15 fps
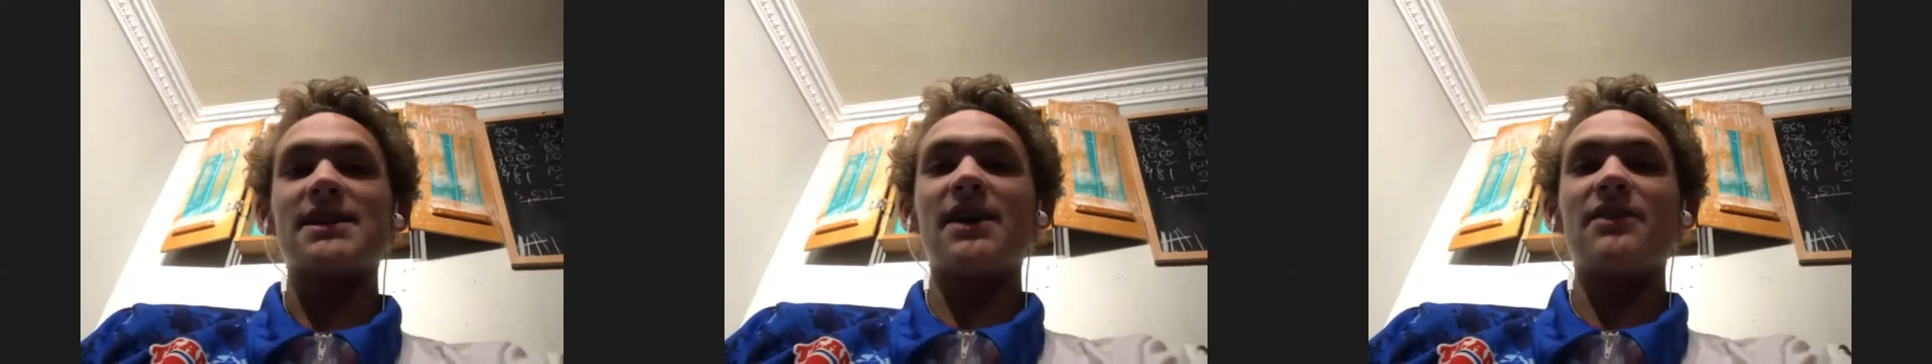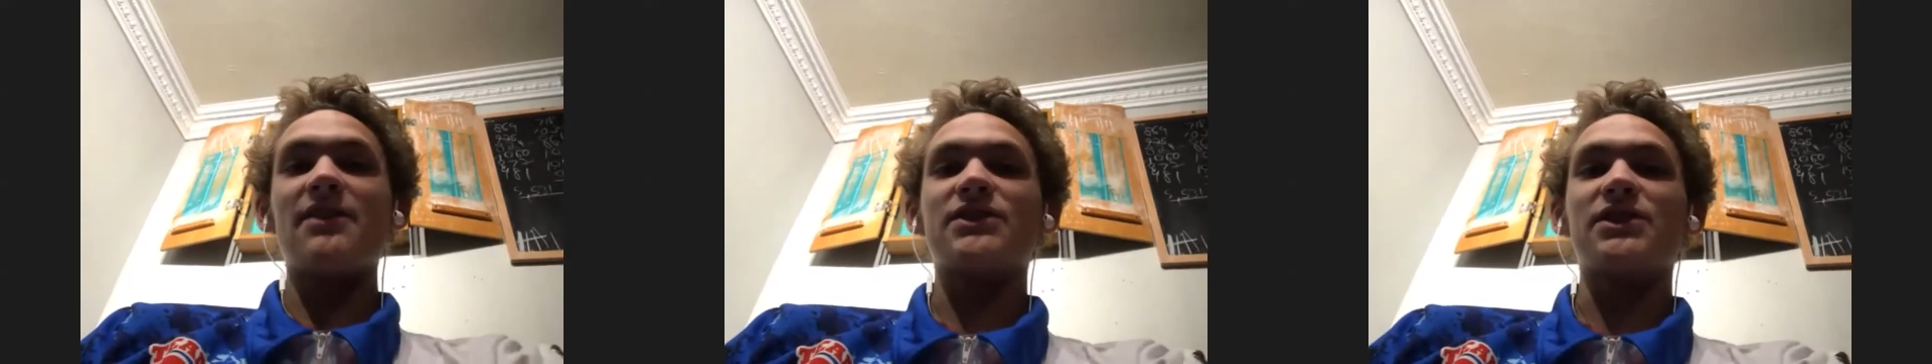
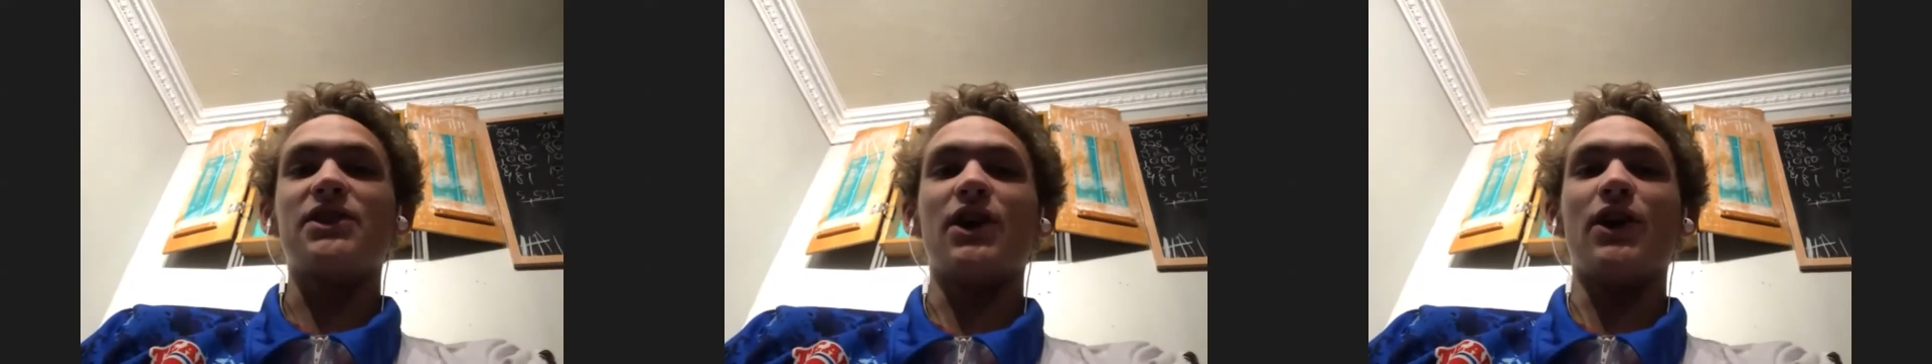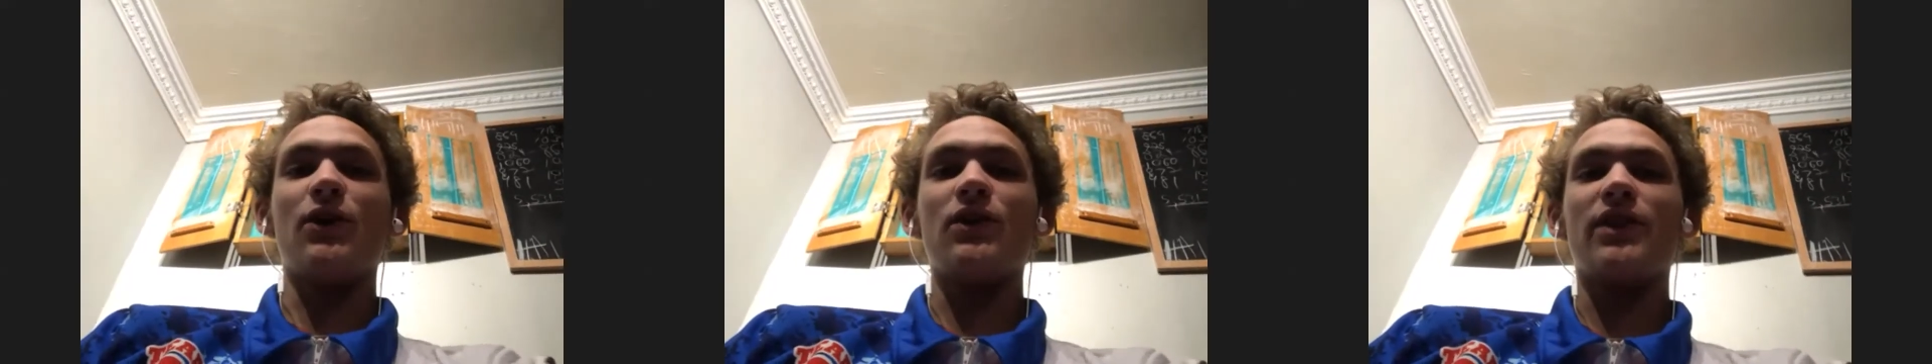have to
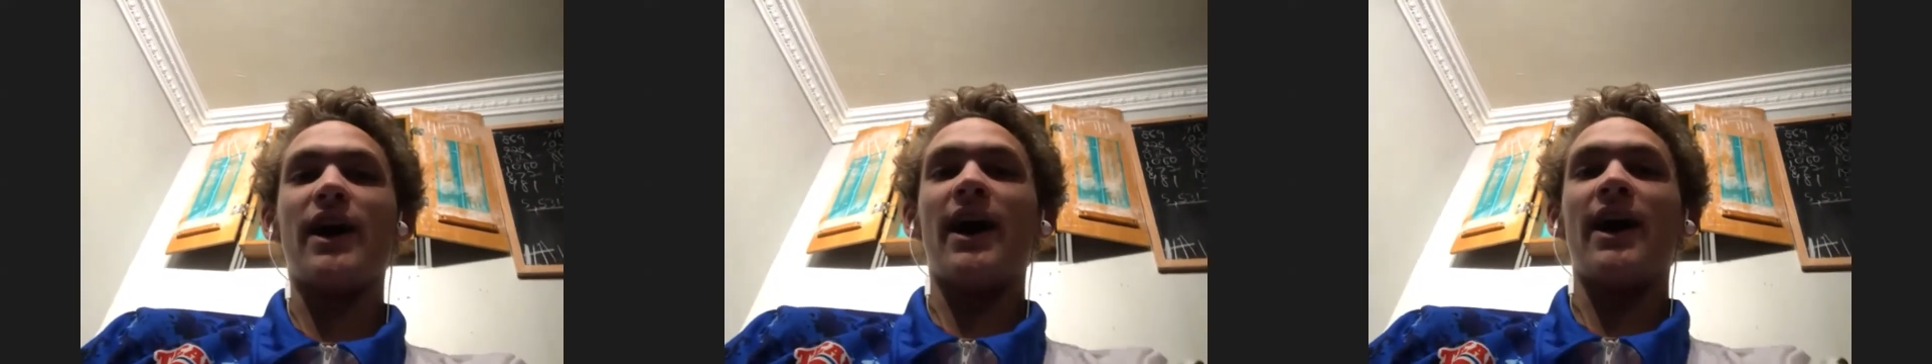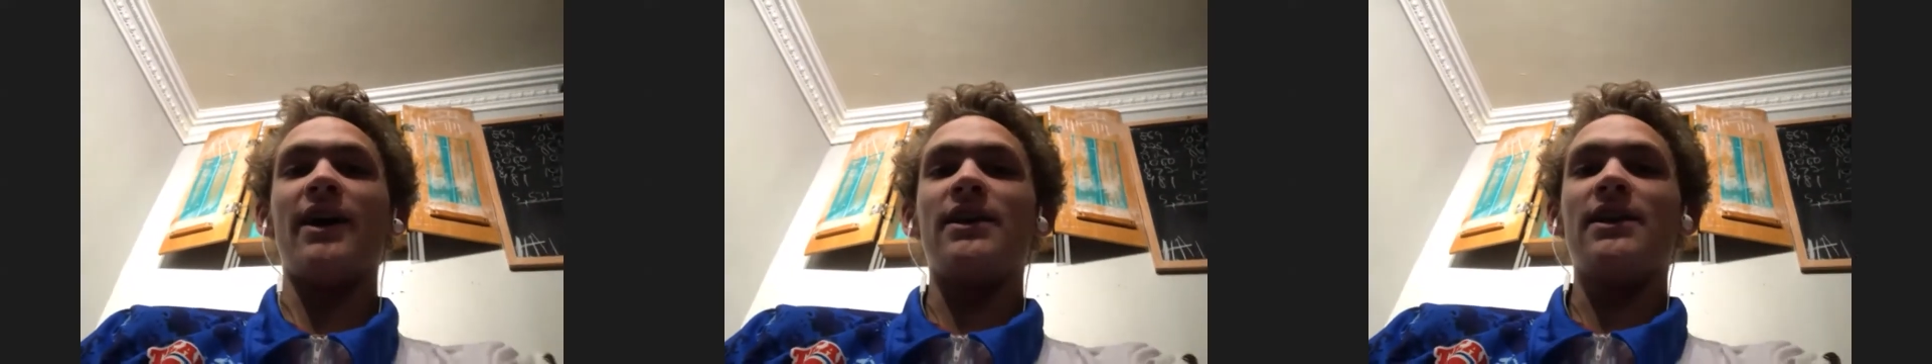know
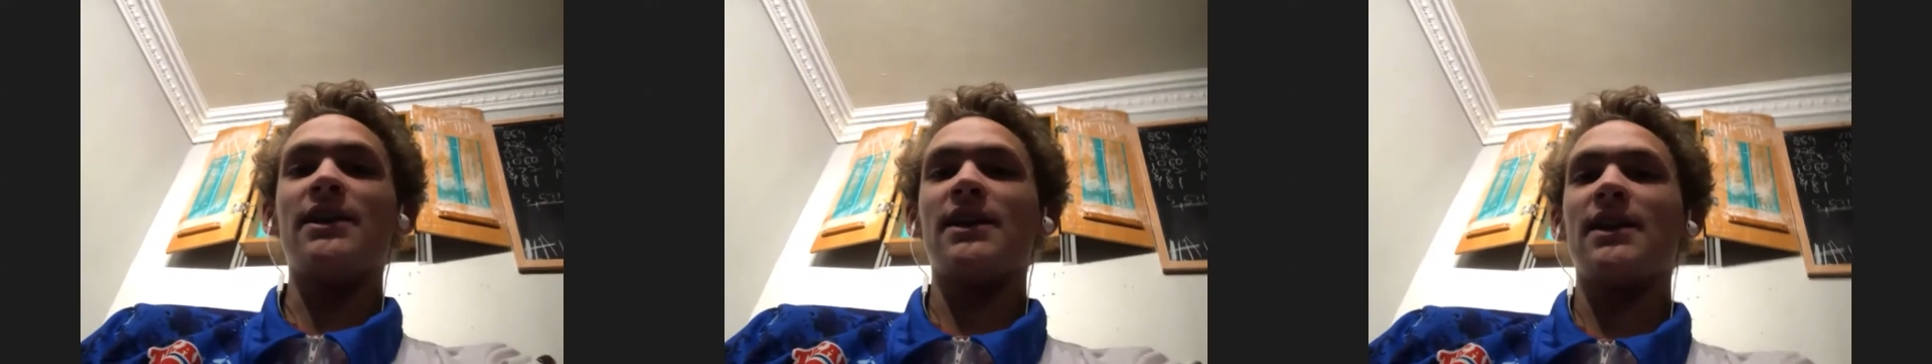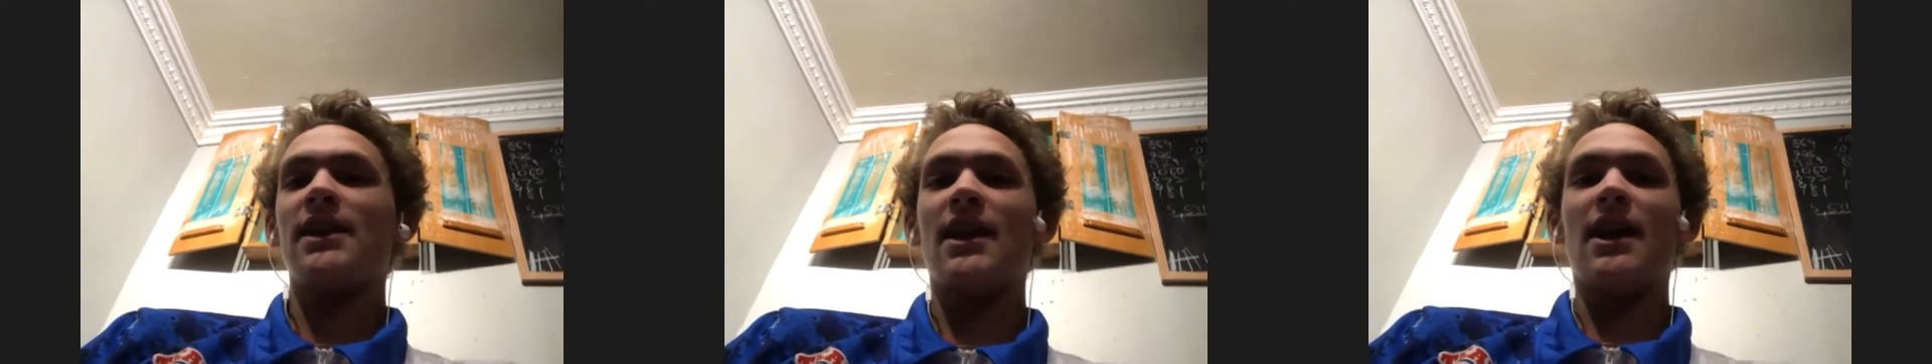that
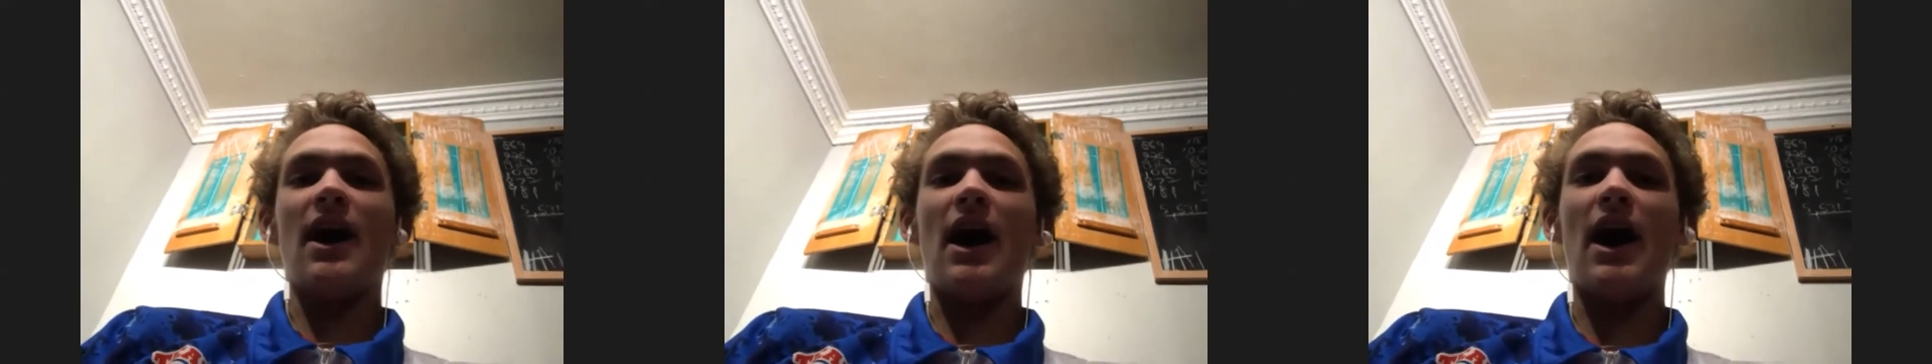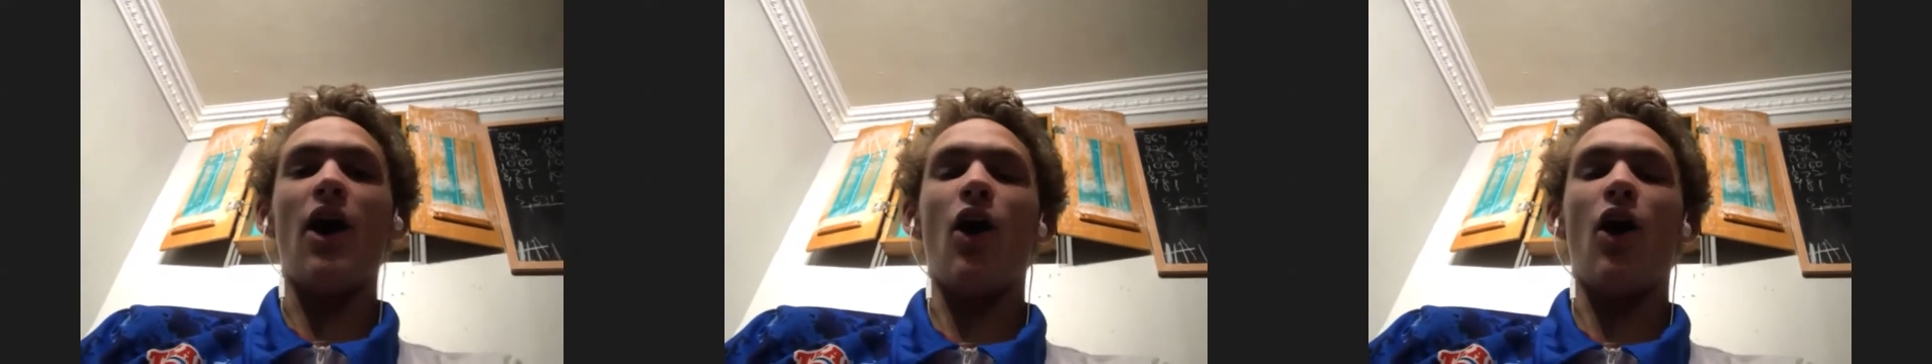I